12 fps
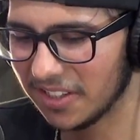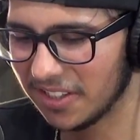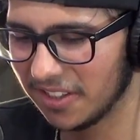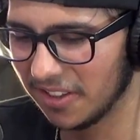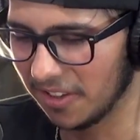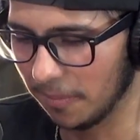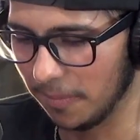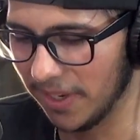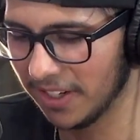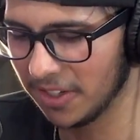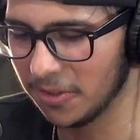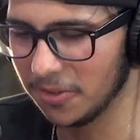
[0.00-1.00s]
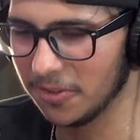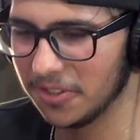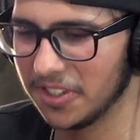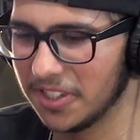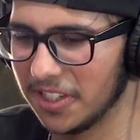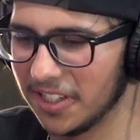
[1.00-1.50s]
the big
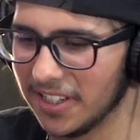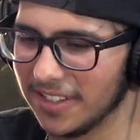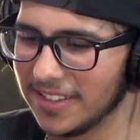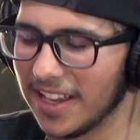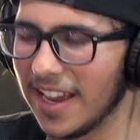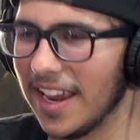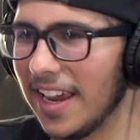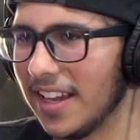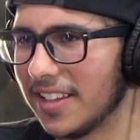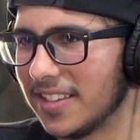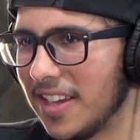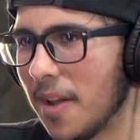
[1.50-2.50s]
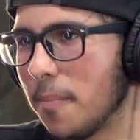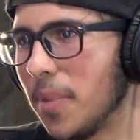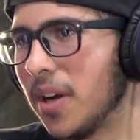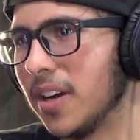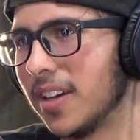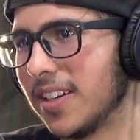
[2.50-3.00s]
news is that CM
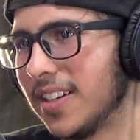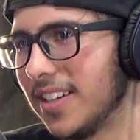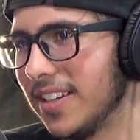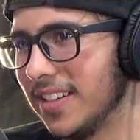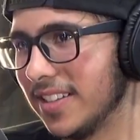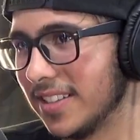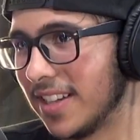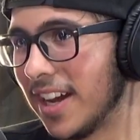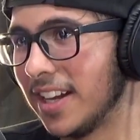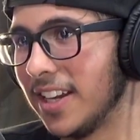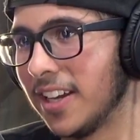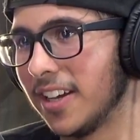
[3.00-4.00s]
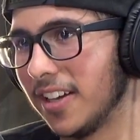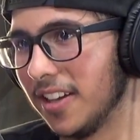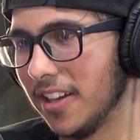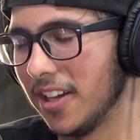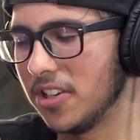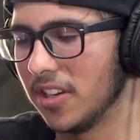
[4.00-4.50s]
Punk is signing
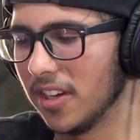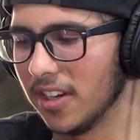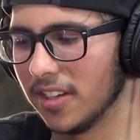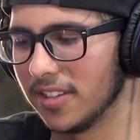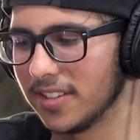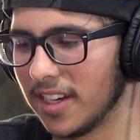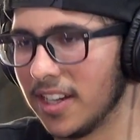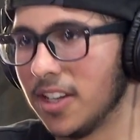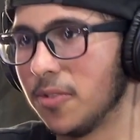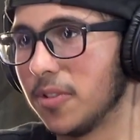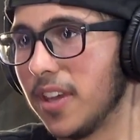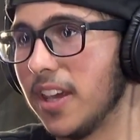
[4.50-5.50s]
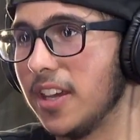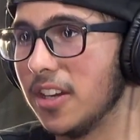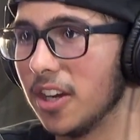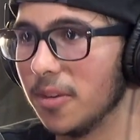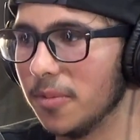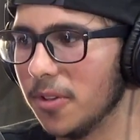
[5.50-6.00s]
with
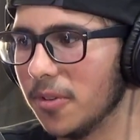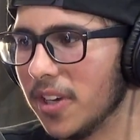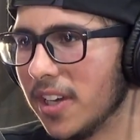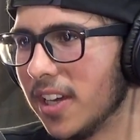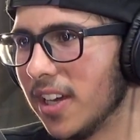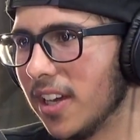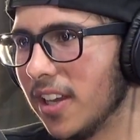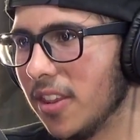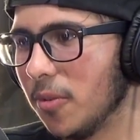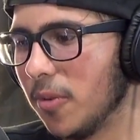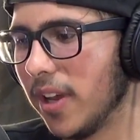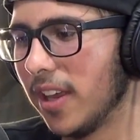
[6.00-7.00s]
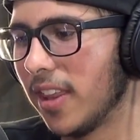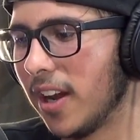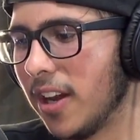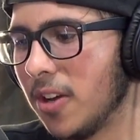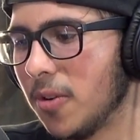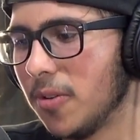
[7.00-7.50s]
AEW. And the way that I
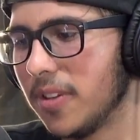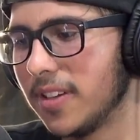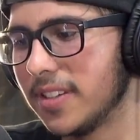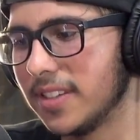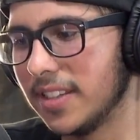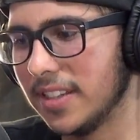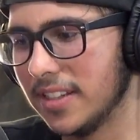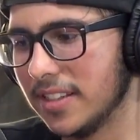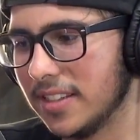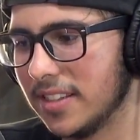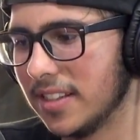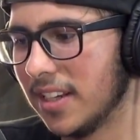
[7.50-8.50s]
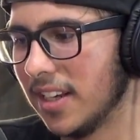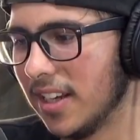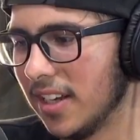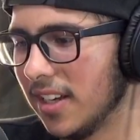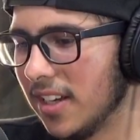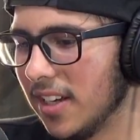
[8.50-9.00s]
know this is,
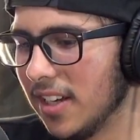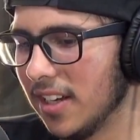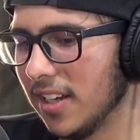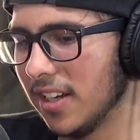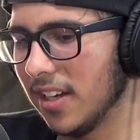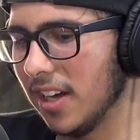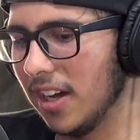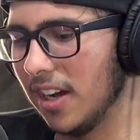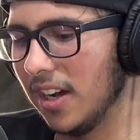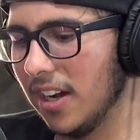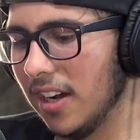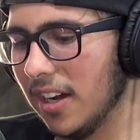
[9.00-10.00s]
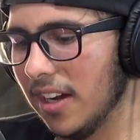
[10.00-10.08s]
there's a